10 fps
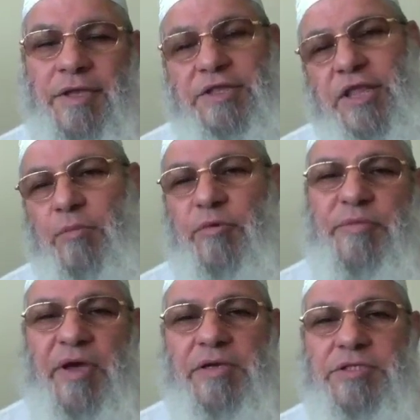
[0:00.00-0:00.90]
in the time
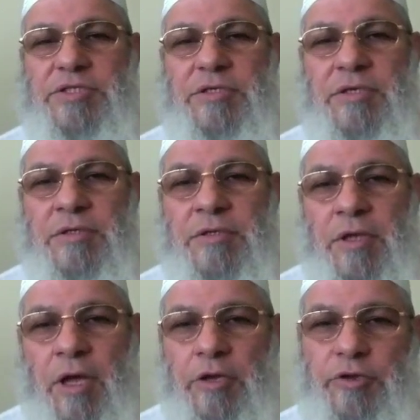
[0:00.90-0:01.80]
of marriage.
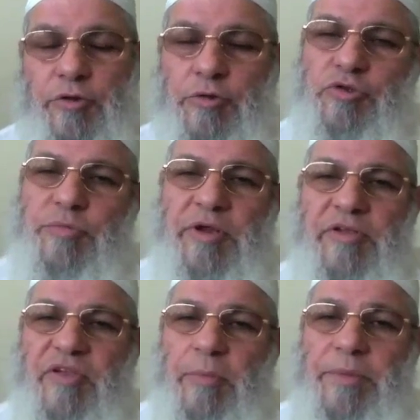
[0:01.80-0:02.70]
Are you going to
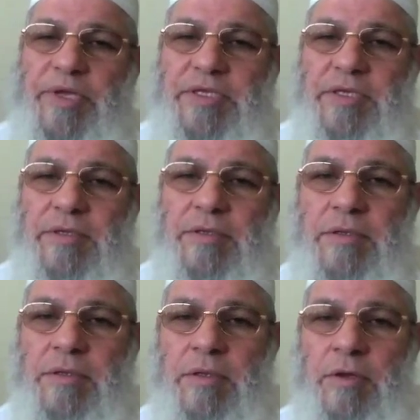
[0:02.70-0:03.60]
marry somebody
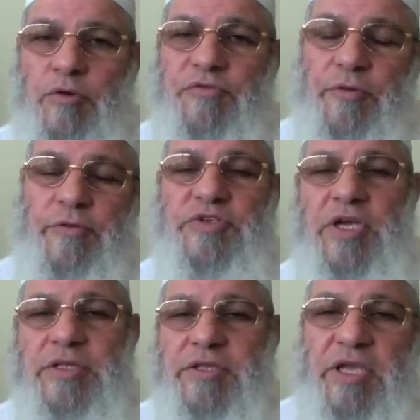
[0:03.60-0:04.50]
who's full of
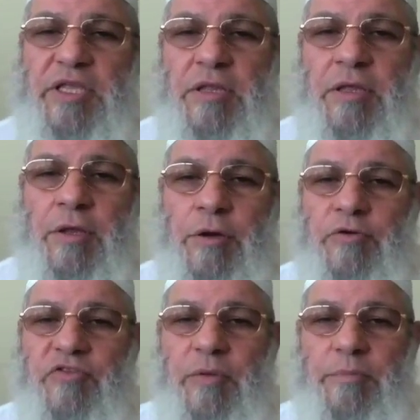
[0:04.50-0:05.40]
shayateen
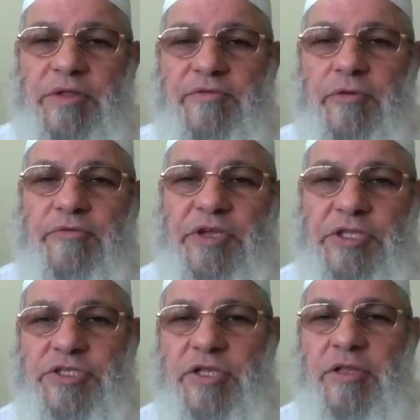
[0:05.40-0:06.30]
or somebody full of
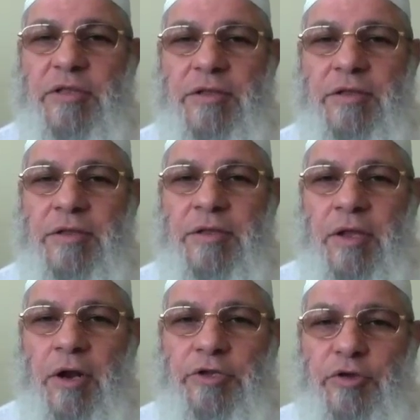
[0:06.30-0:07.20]
angel?
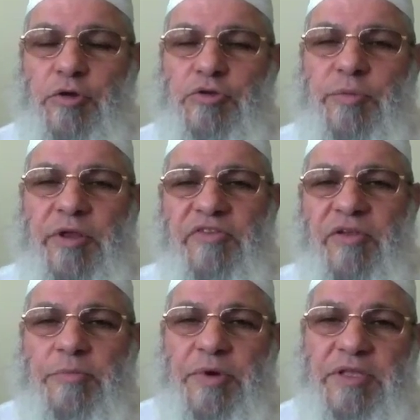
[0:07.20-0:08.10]
Are you going to marry
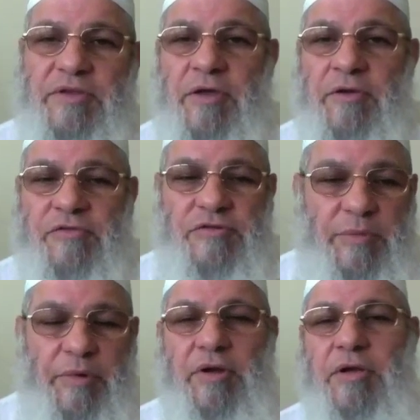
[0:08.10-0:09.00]
somebody for
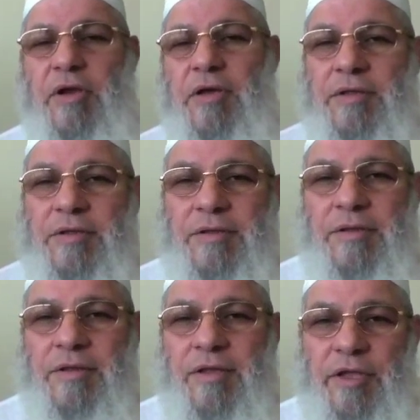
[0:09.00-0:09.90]
the barakah
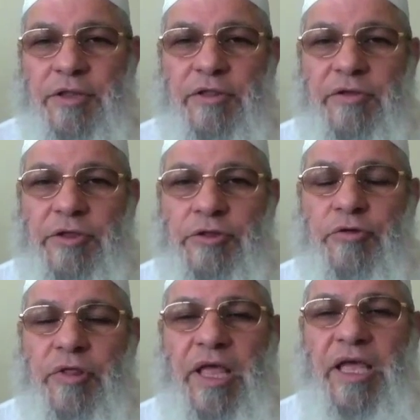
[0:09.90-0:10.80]
in, the, in your